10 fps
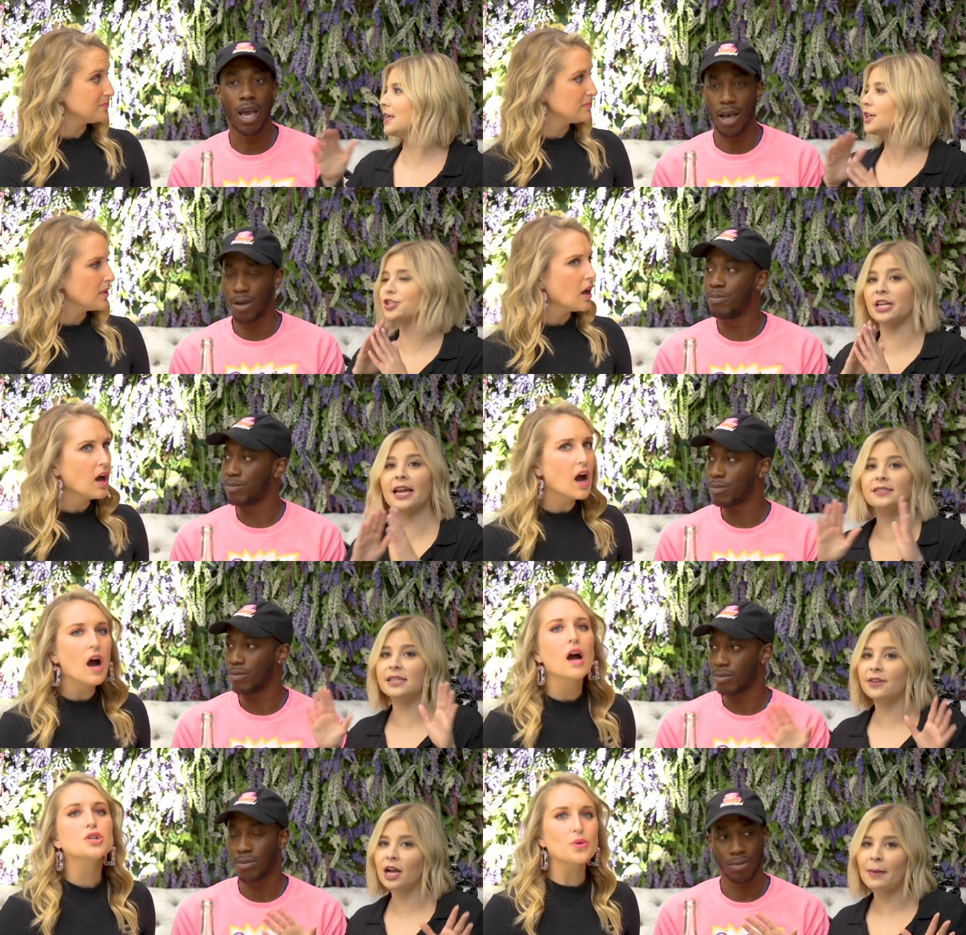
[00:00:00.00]
Speaker 1: yeah. she has
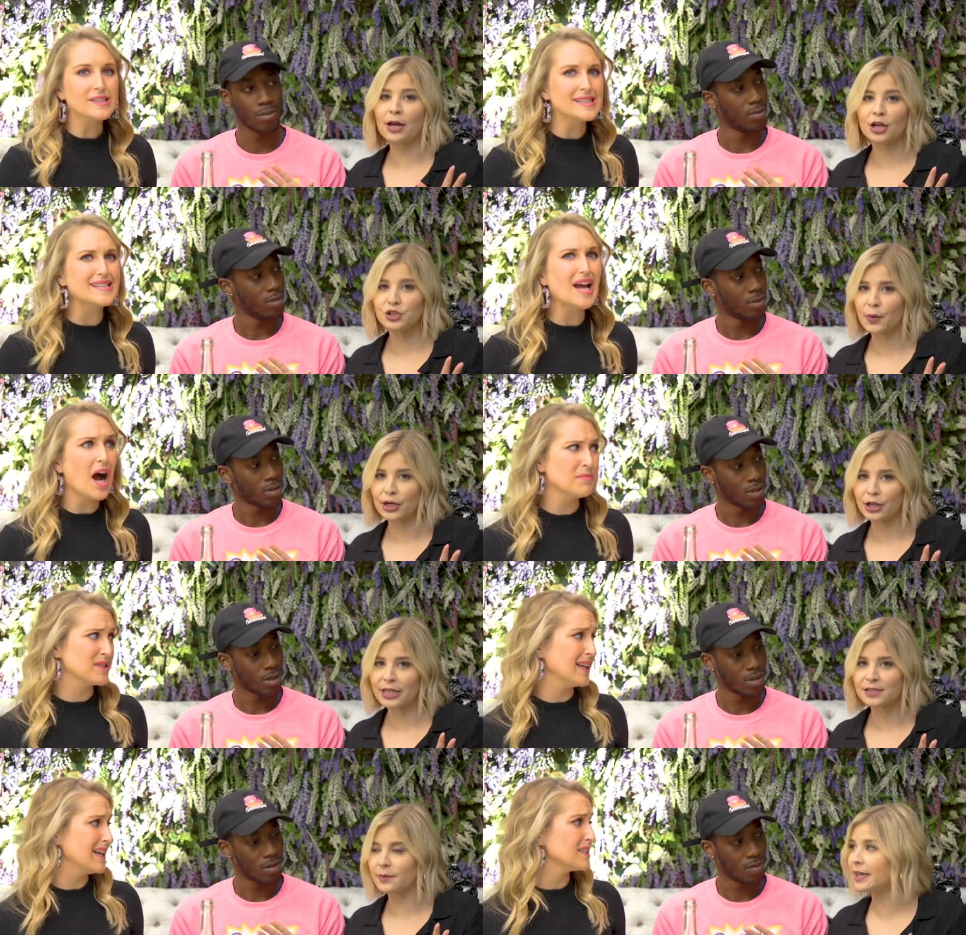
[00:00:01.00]
even come Tristan out on Twitter
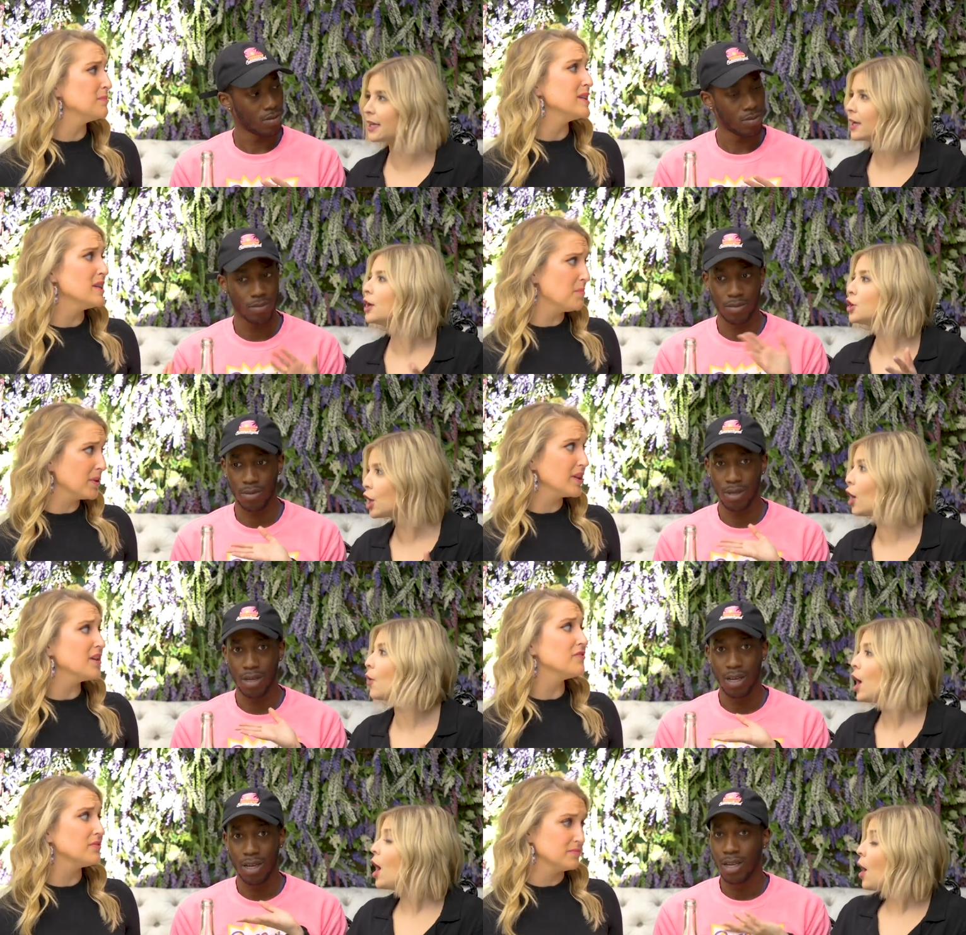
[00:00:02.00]
Thompson this week.
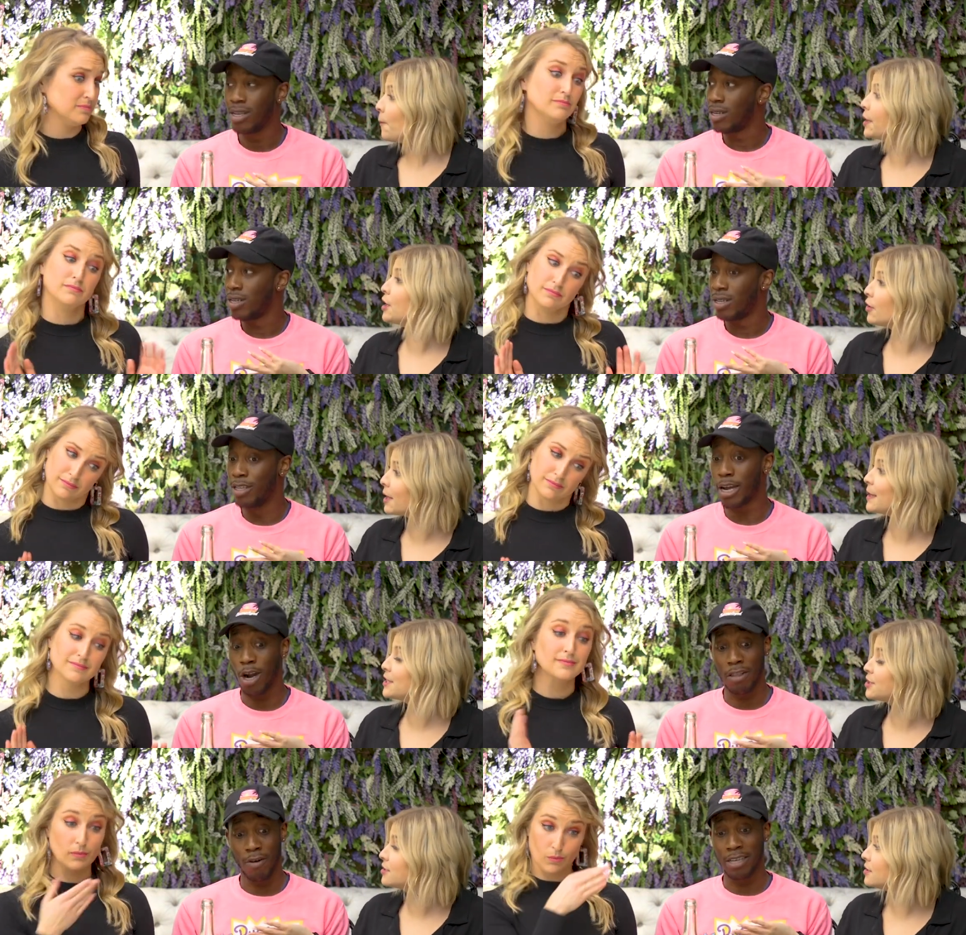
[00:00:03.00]
manipulative. No. But you know what Look I mean? Look at
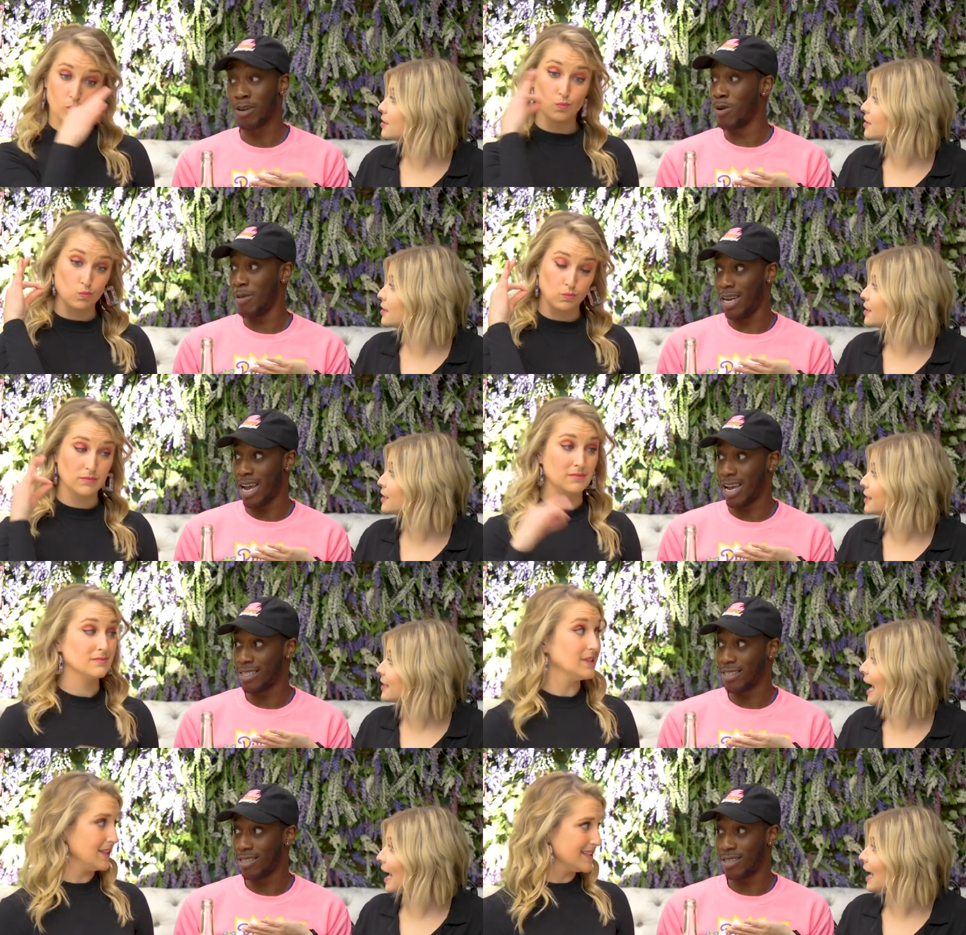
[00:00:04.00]
all the roster
Speaker 2: women he
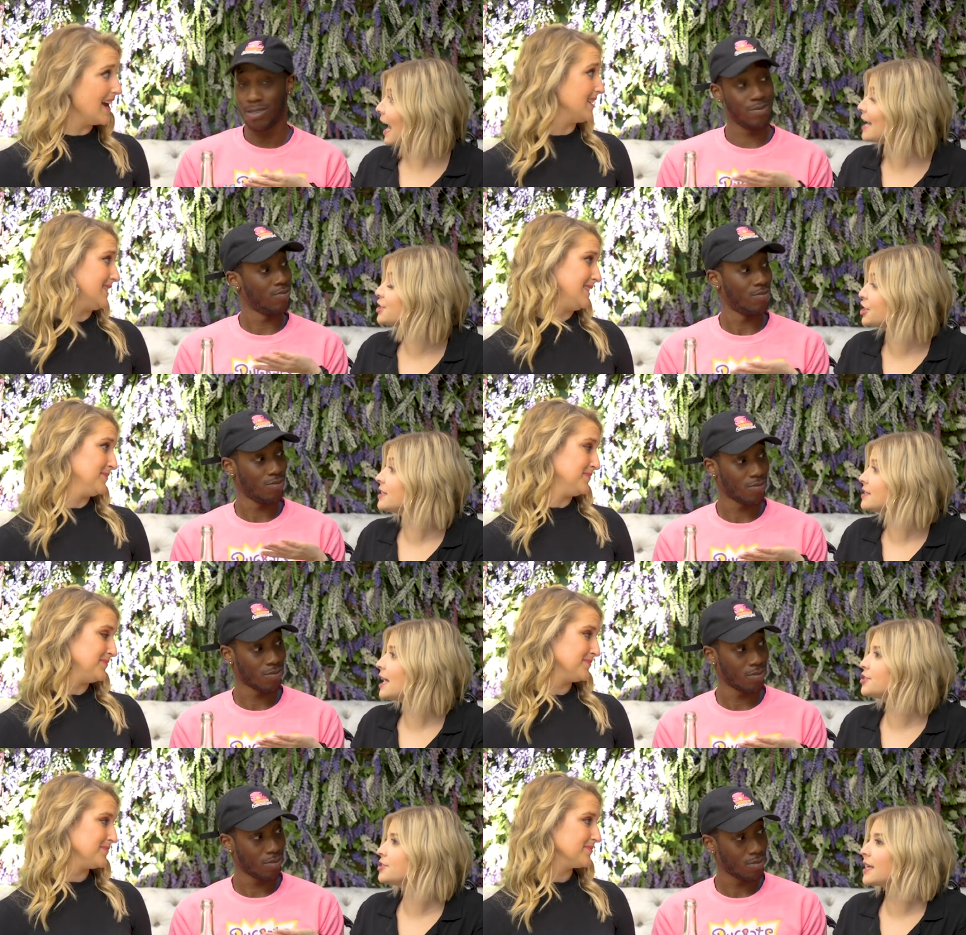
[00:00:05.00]
has. Yeah,
Speaker 1: exactly. And she
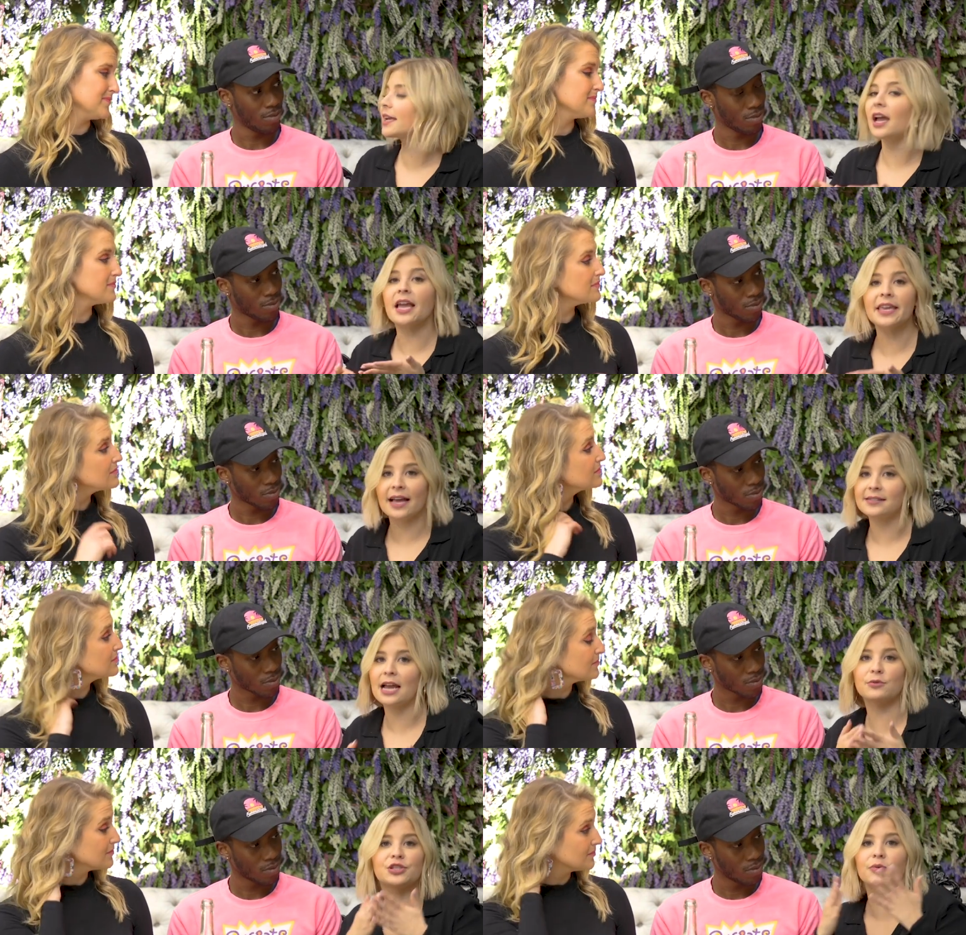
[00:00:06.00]
said, she's like, yes,
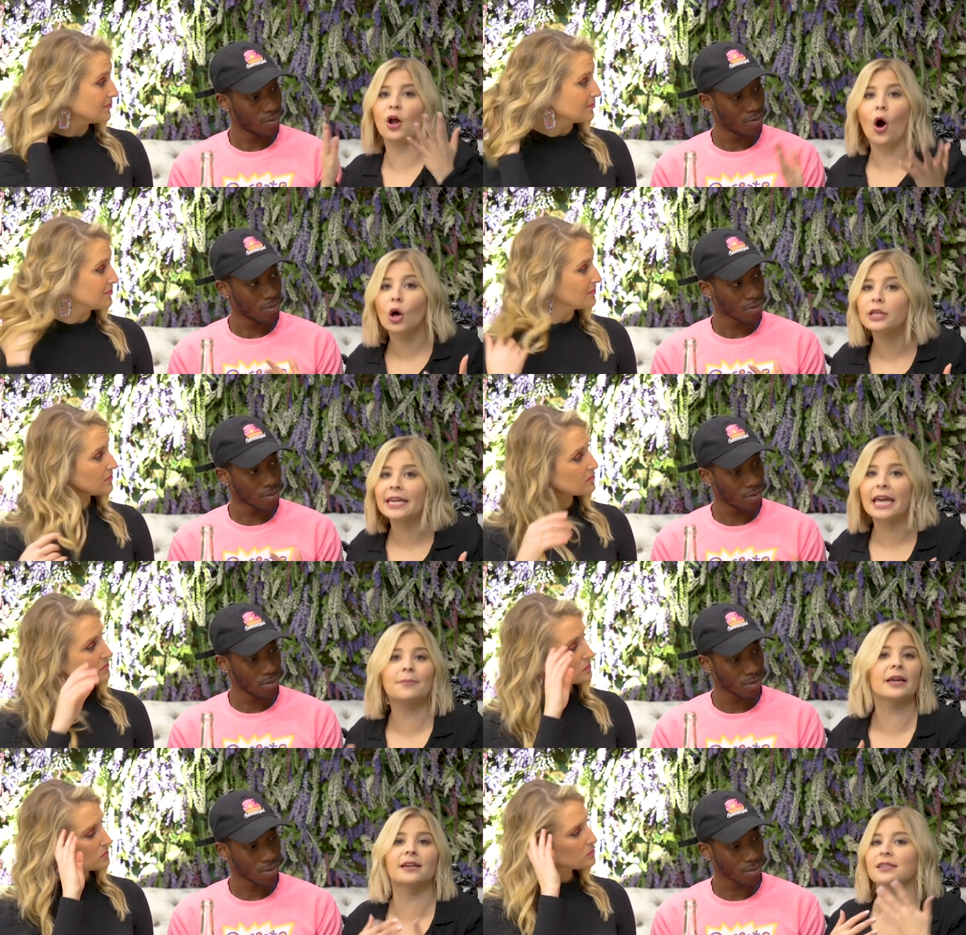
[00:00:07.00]
I would do it all
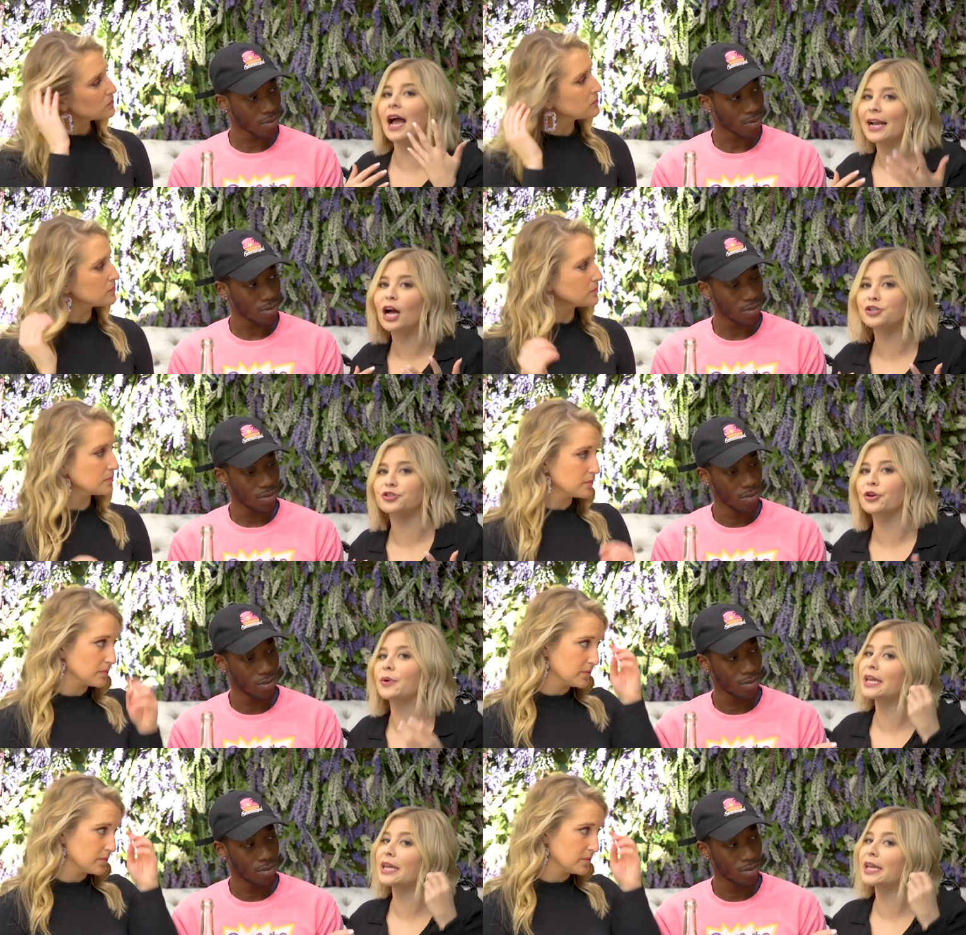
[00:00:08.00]
again because I got true.